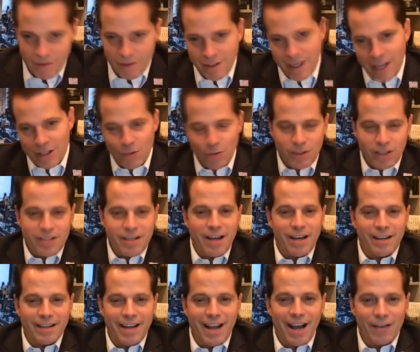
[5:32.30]
That's what
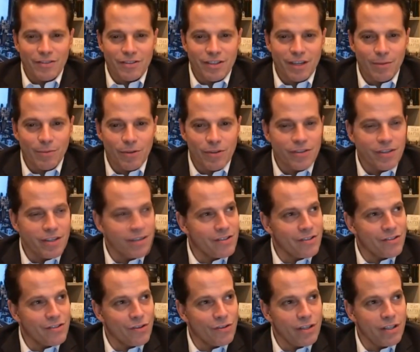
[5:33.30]
Italian Alzheimer's is.
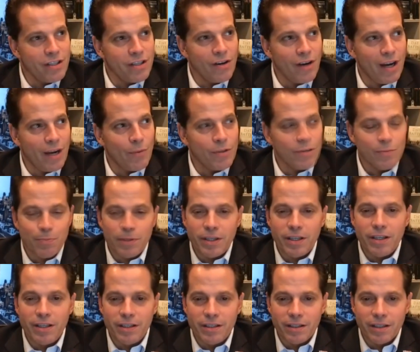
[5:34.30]
And so, I was
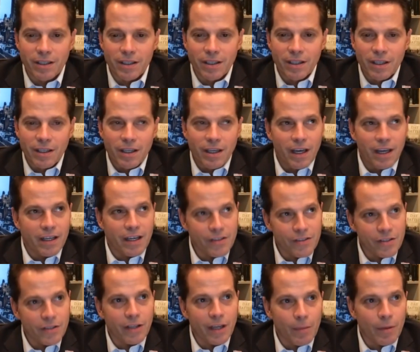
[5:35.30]
peed. And I
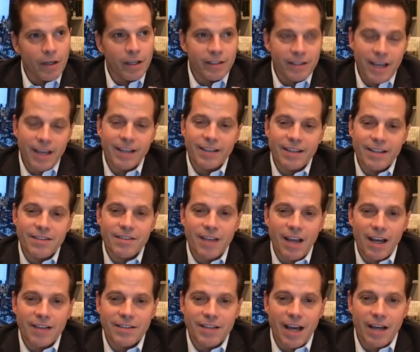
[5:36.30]
said, okay, I'm going to take these
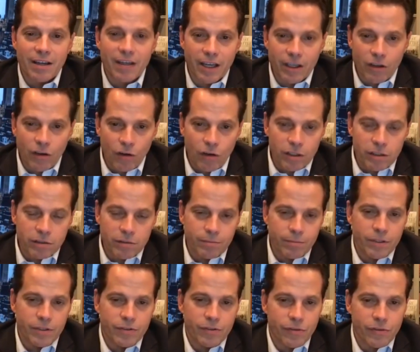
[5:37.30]
guys out. I
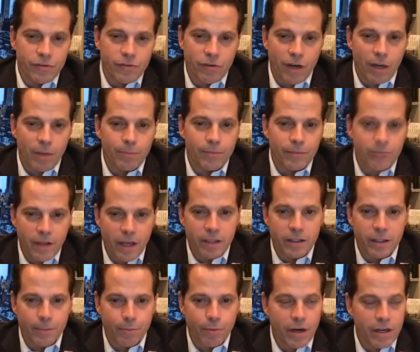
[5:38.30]
called Mr. Trump,
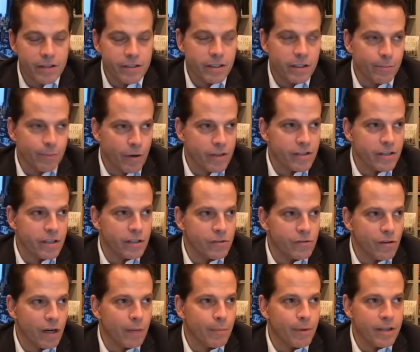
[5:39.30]
then the President
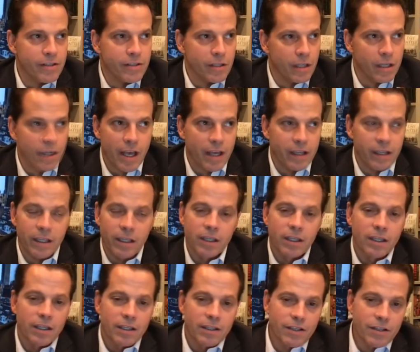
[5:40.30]
Trump. I said, hey,
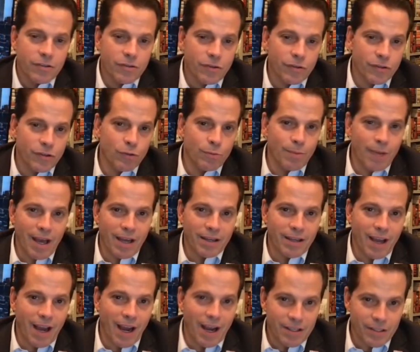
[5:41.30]
these are two
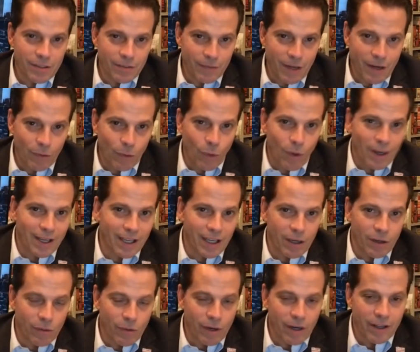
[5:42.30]
bad guys. If you ever want to
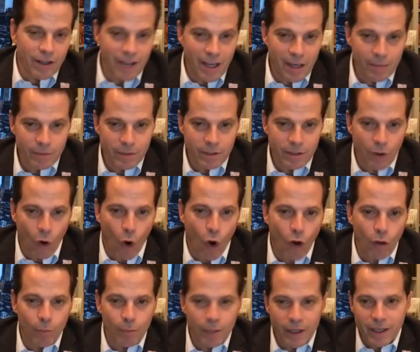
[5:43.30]
get rid of them,
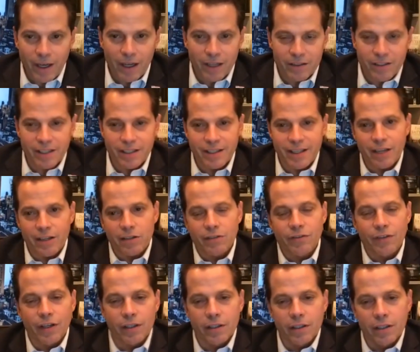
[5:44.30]
call me. I'll take care of it.